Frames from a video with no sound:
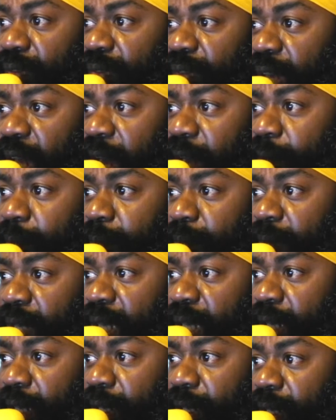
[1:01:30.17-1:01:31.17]
not
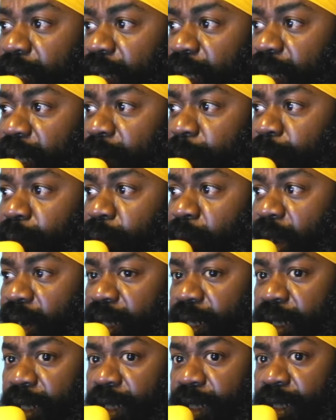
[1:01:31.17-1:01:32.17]
mean, in
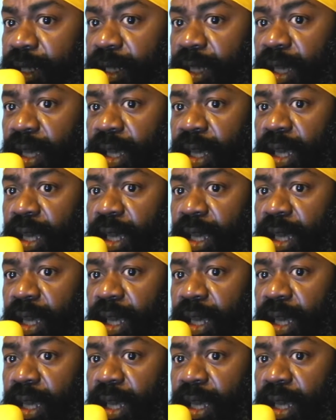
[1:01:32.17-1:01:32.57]
practice,